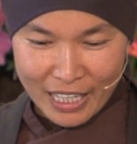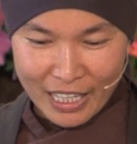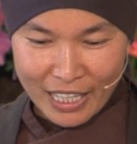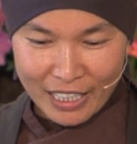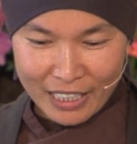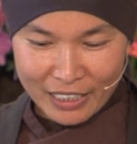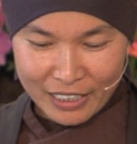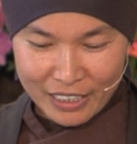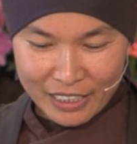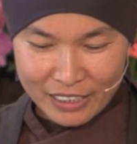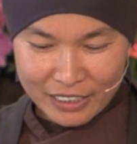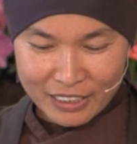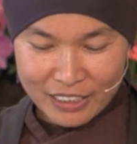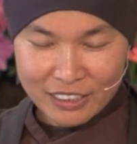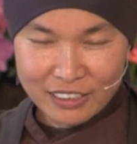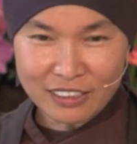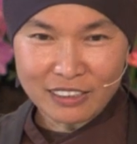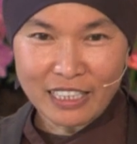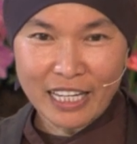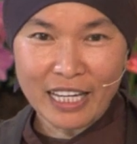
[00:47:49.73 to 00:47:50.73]
And
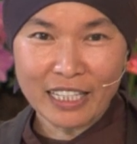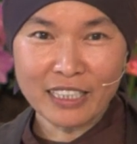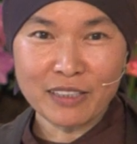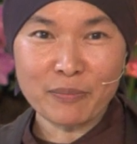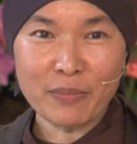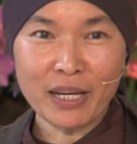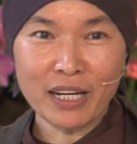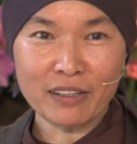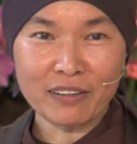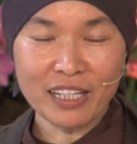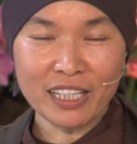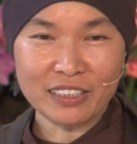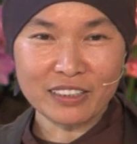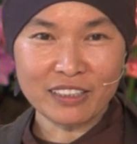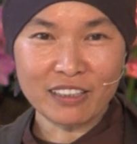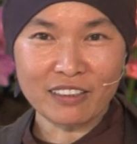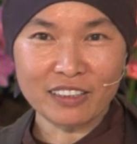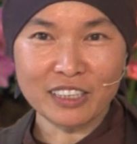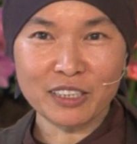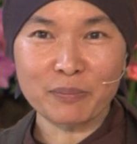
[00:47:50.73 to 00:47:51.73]
Sister Annabelle had
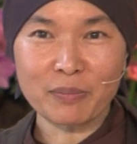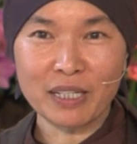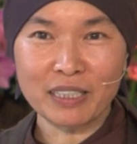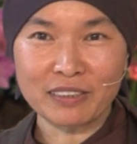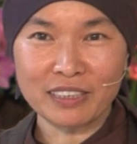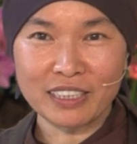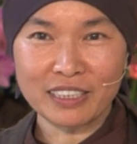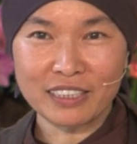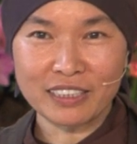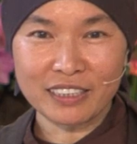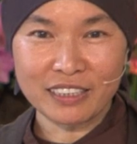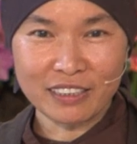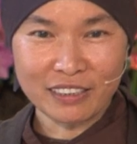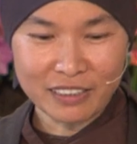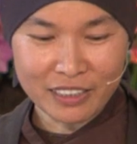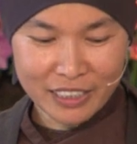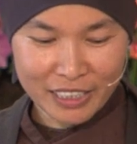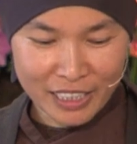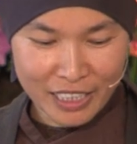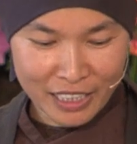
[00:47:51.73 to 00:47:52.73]
talked about it the
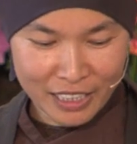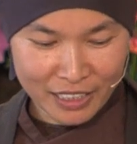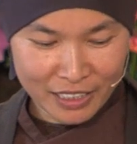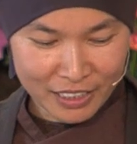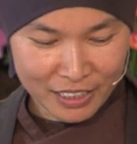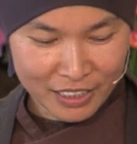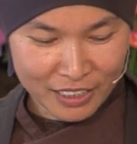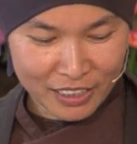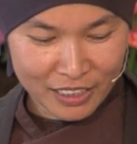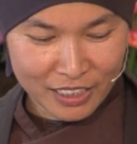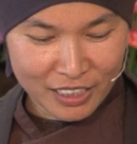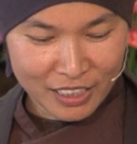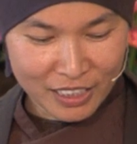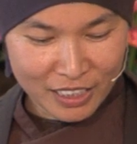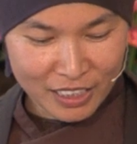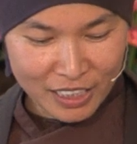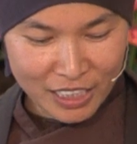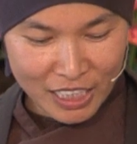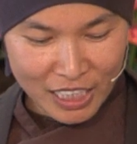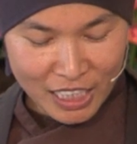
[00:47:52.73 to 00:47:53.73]
other day,
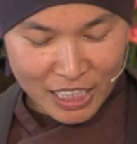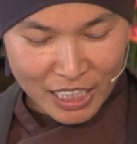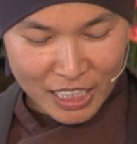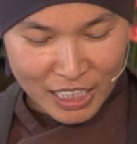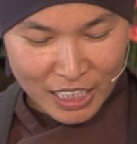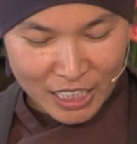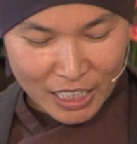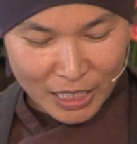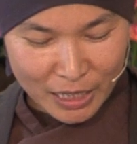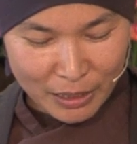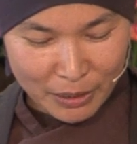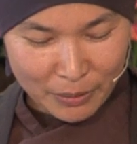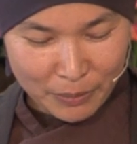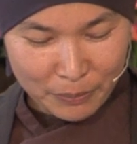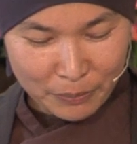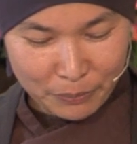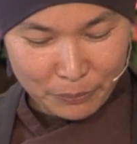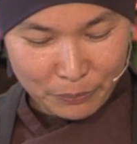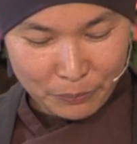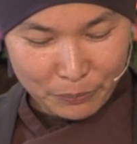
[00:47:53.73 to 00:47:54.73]

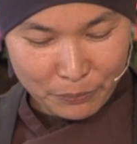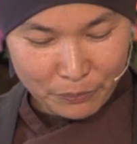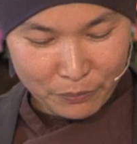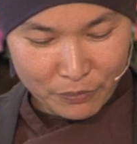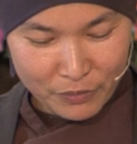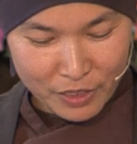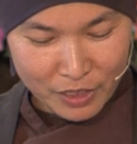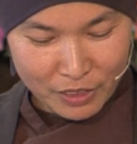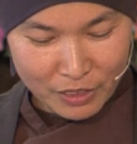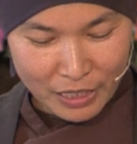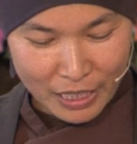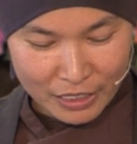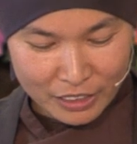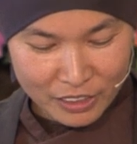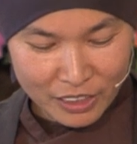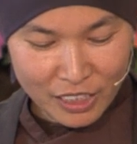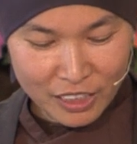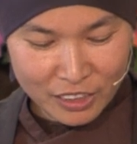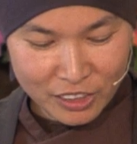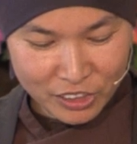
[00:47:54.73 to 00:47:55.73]

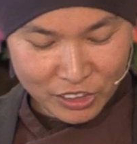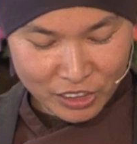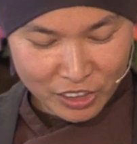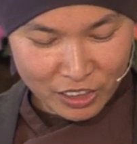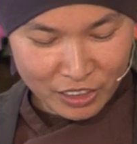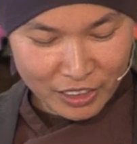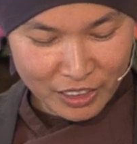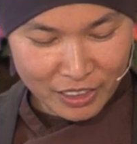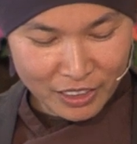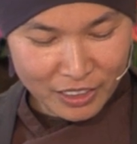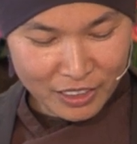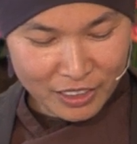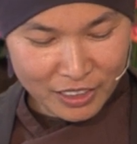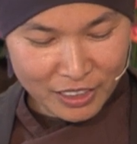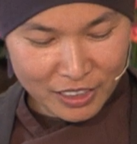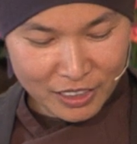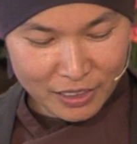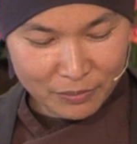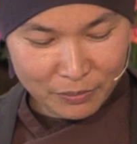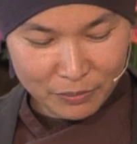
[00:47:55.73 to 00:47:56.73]
had touched on
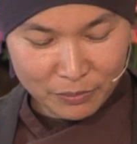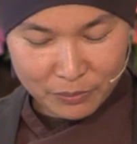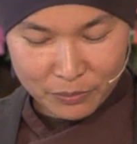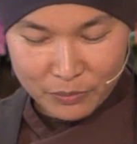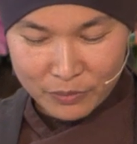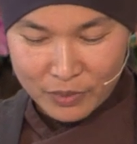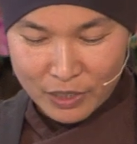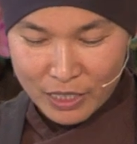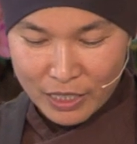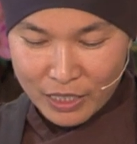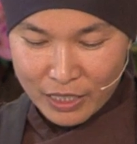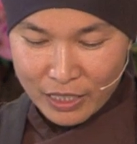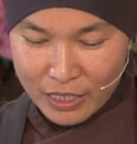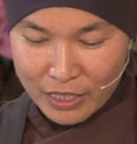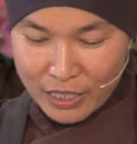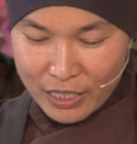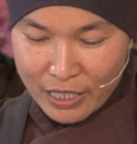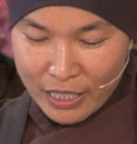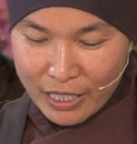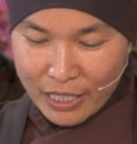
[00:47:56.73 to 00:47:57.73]

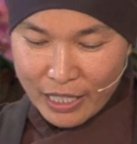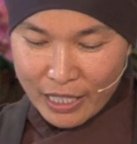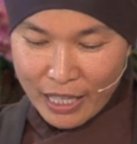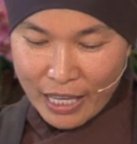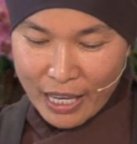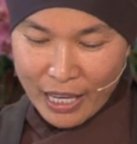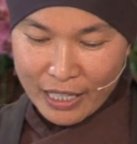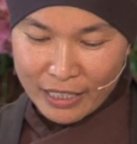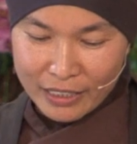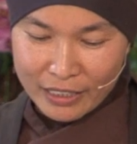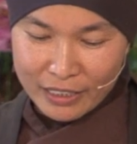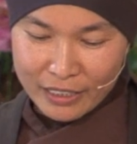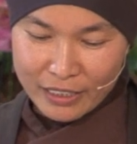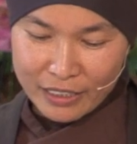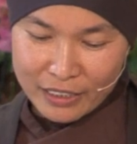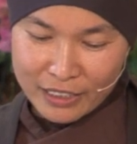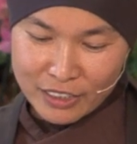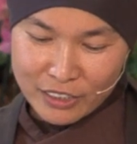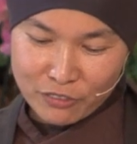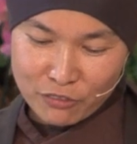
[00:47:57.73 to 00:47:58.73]
it. And
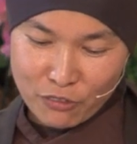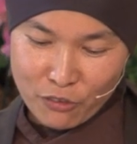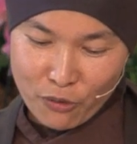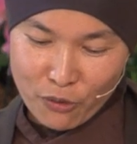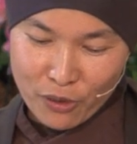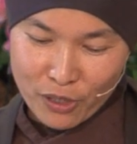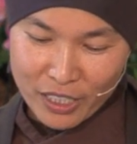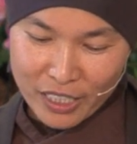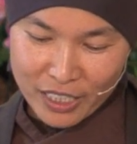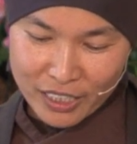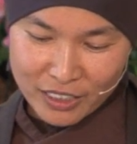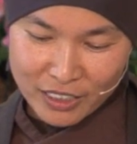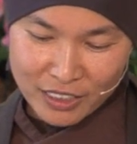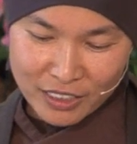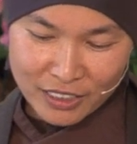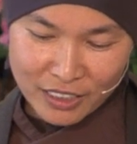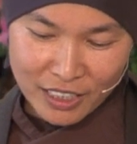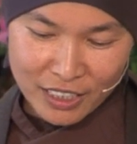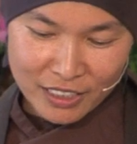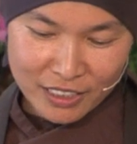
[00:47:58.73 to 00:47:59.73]
these 4
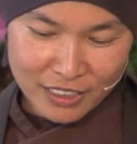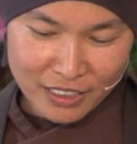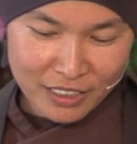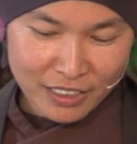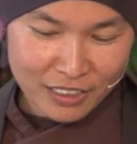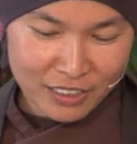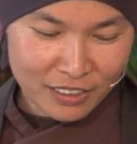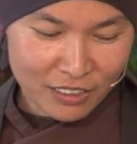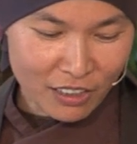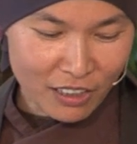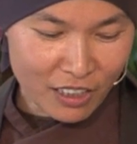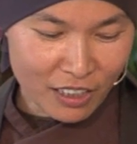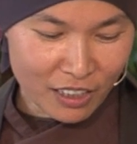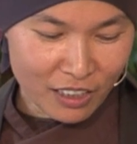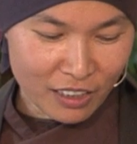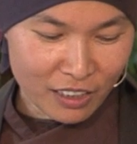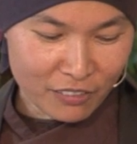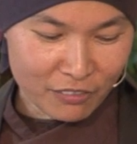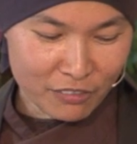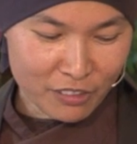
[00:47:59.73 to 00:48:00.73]
exercises
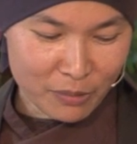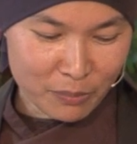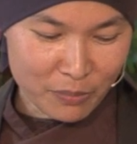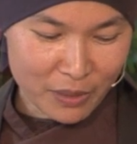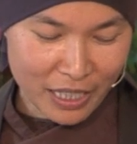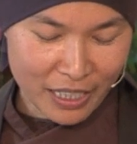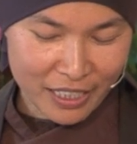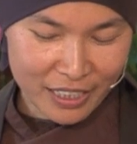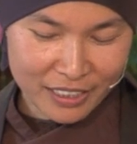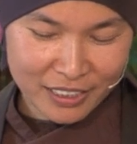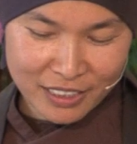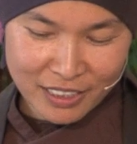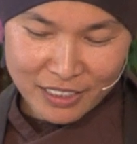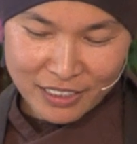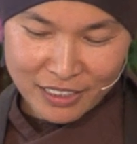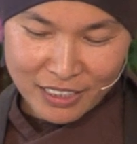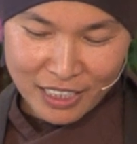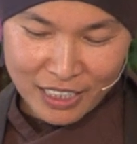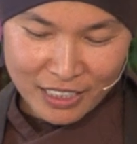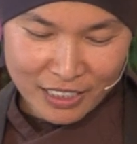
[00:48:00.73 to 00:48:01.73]
are from
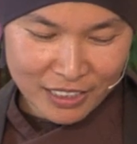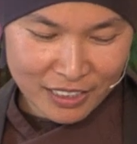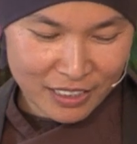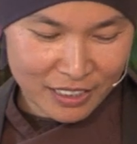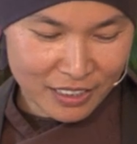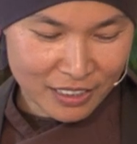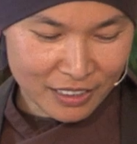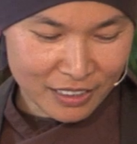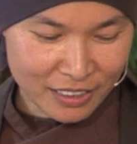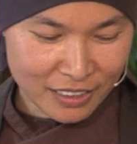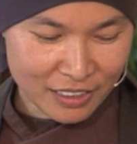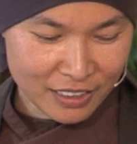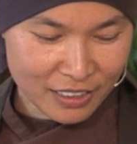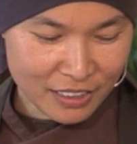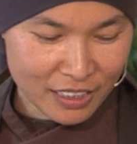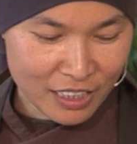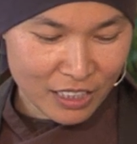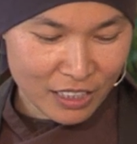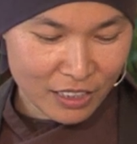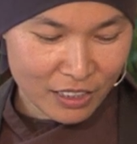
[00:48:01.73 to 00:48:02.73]
exercises